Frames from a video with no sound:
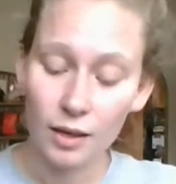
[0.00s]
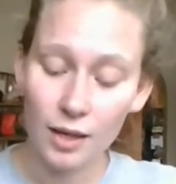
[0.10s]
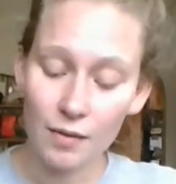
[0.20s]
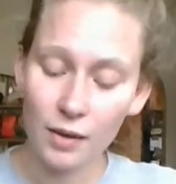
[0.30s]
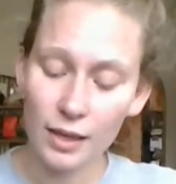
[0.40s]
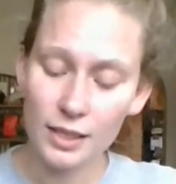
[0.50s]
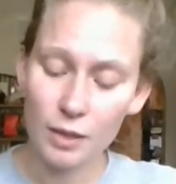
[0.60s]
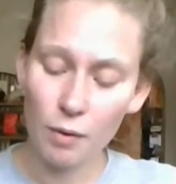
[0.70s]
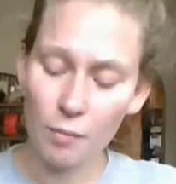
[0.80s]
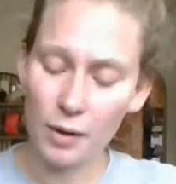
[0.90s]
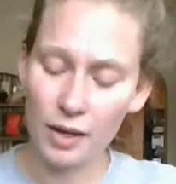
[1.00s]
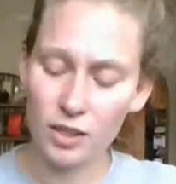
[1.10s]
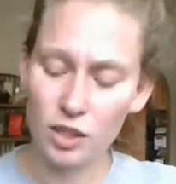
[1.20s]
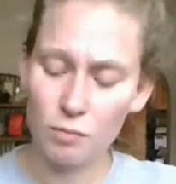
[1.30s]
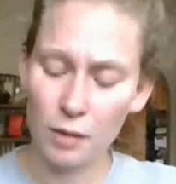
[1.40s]
Neville had somehow
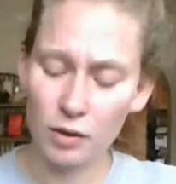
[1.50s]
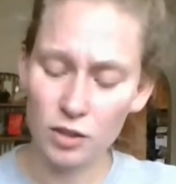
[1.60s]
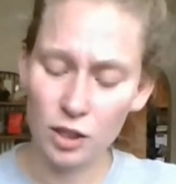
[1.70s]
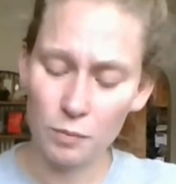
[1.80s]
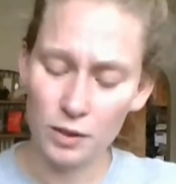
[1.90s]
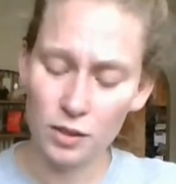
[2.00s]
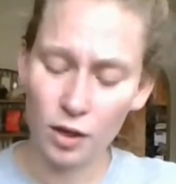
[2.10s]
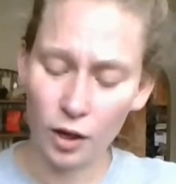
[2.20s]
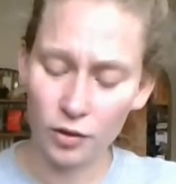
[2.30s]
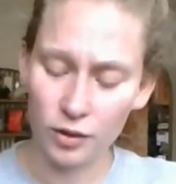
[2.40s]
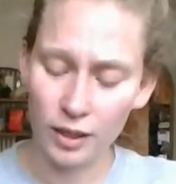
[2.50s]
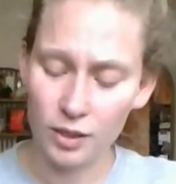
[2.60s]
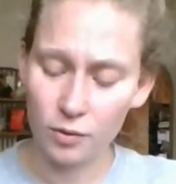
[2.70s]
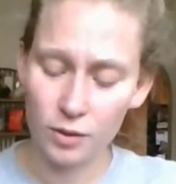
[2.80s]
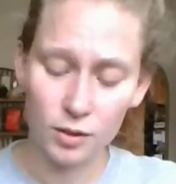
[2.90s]
managed to melt Seamus's cauldron
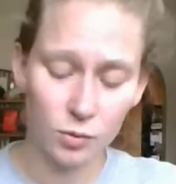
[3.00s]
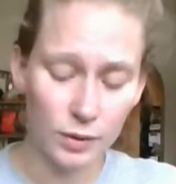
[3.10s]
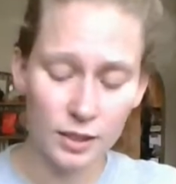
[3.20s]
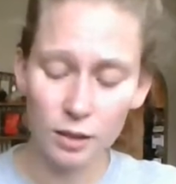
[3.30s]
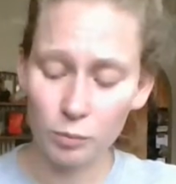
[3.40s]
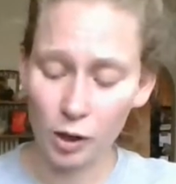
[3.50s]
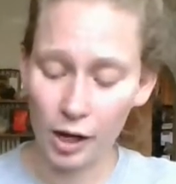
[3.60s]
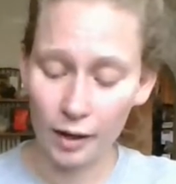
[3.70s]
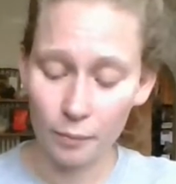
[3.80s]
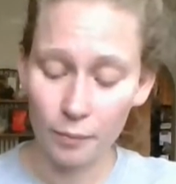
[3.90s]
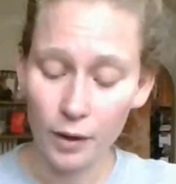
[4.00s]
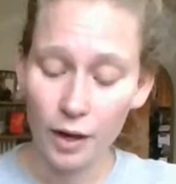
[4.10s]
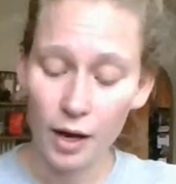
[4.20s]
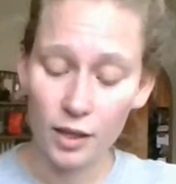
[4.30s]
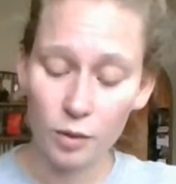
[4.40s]
into a twisted blob, and
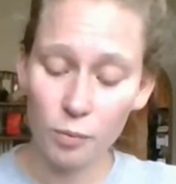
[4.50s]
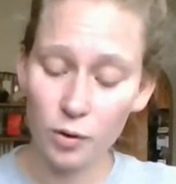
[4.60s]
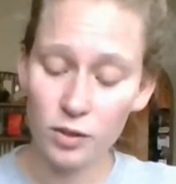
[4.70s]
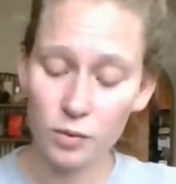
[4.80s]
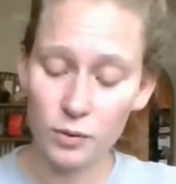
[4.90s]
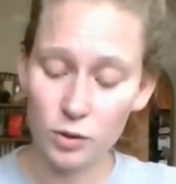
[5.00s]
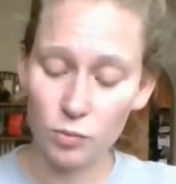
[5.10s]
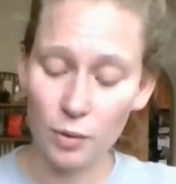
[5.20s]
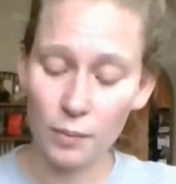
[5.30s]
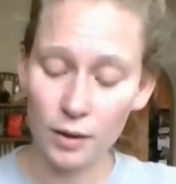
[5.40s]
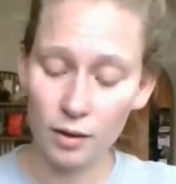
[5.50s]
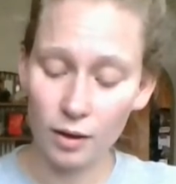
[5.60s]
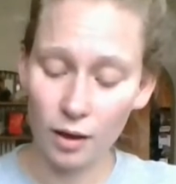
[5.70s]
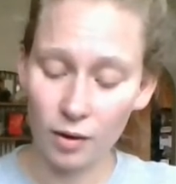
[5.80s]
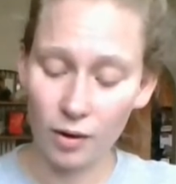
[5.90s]
their potion was sweeping
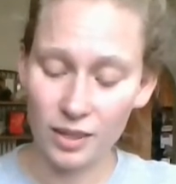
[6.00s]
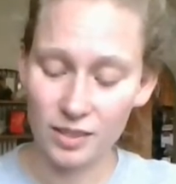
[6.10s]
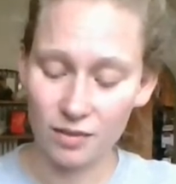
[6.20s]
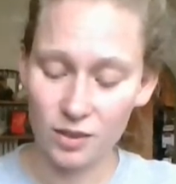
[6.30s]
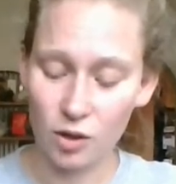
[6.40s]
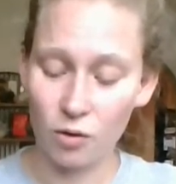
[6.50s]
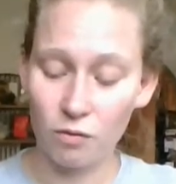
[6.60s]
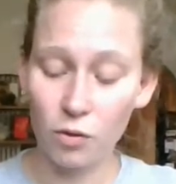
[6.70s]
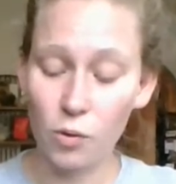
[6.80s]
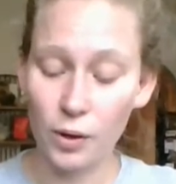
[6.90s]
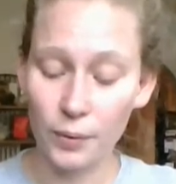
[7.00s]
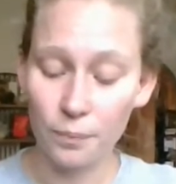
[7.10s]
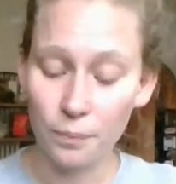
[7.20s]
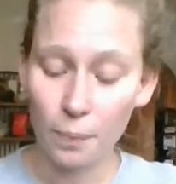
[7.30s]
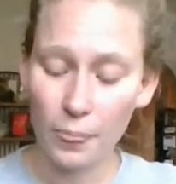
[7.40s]
across the stone
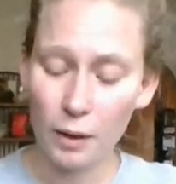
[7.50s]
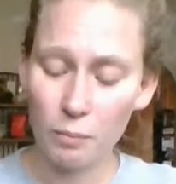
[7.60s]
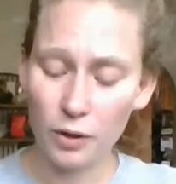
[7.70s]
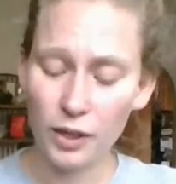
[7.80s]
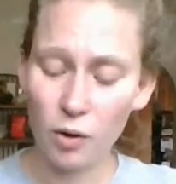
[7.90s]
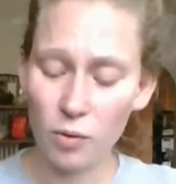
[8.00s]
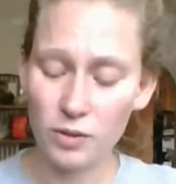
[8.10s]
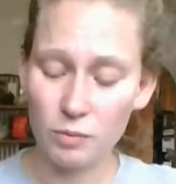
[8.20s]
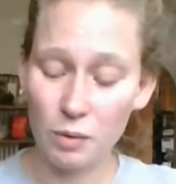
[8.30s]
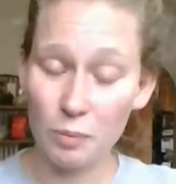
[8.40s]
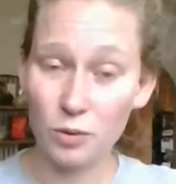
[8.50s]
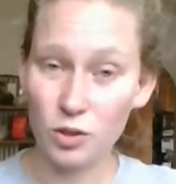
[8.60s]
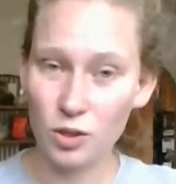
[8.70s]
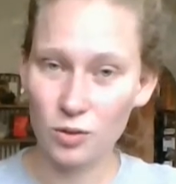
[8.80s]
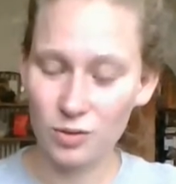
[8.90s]
floor, burning holes in
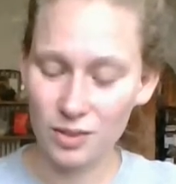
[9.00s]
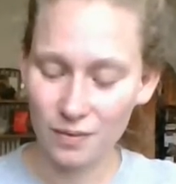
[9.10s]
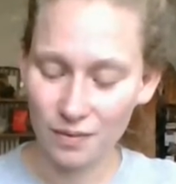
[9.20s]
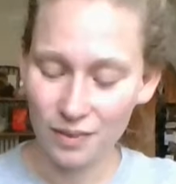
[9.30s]
people's shoes.